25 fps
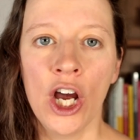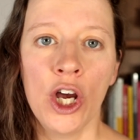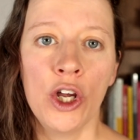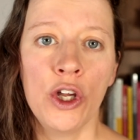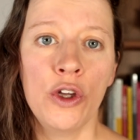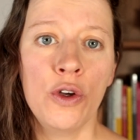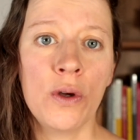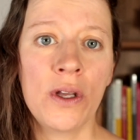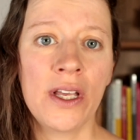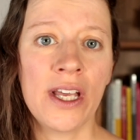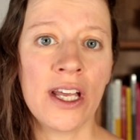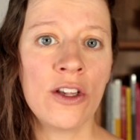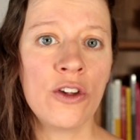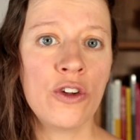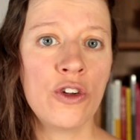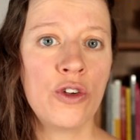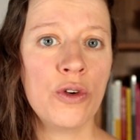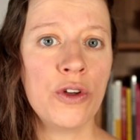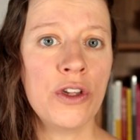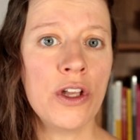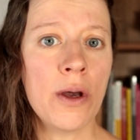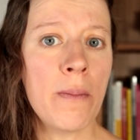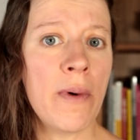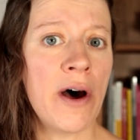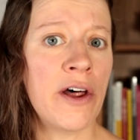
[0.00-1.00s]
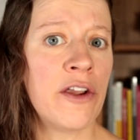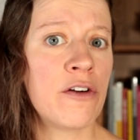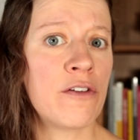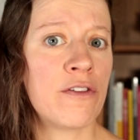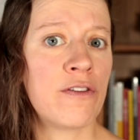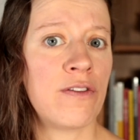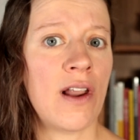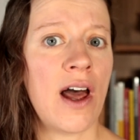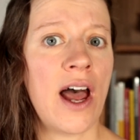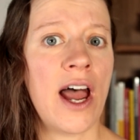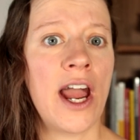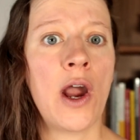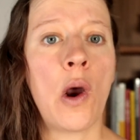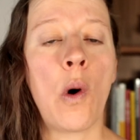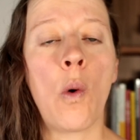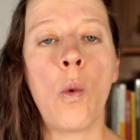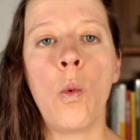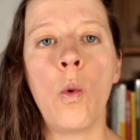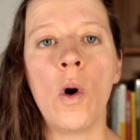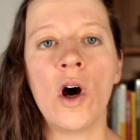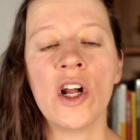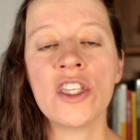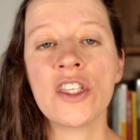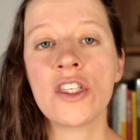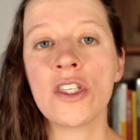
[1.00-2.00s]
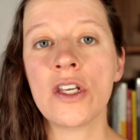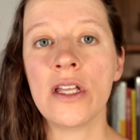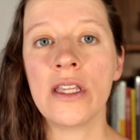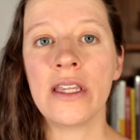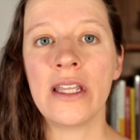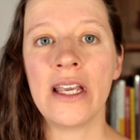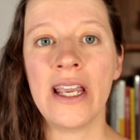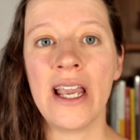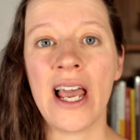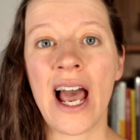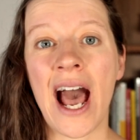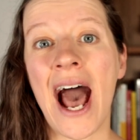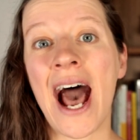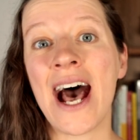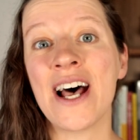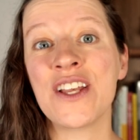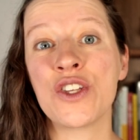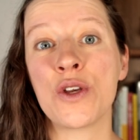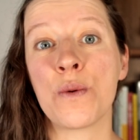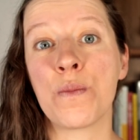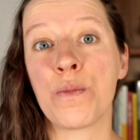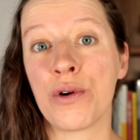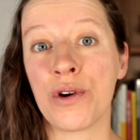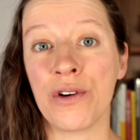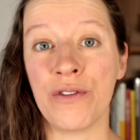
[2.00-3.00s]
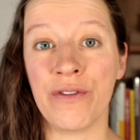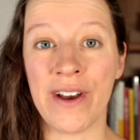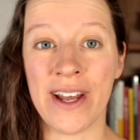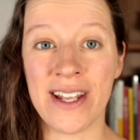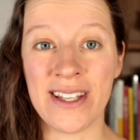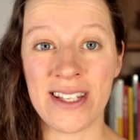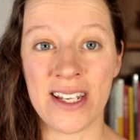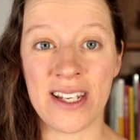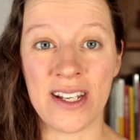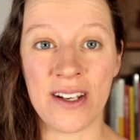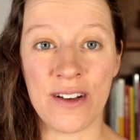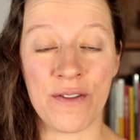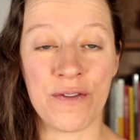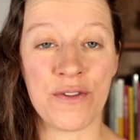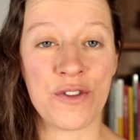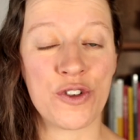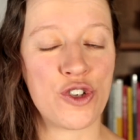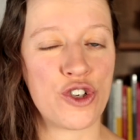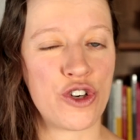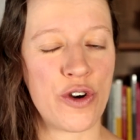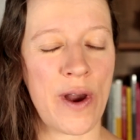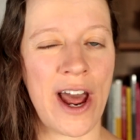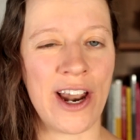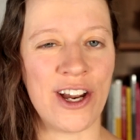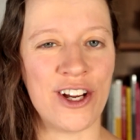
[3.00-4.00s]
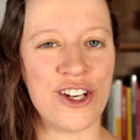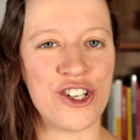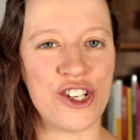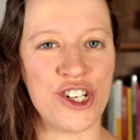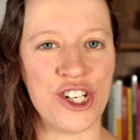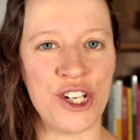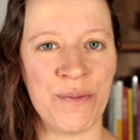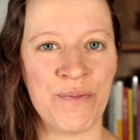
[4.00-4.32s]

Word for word: you can do the butterfly once a day as a preventative strategy.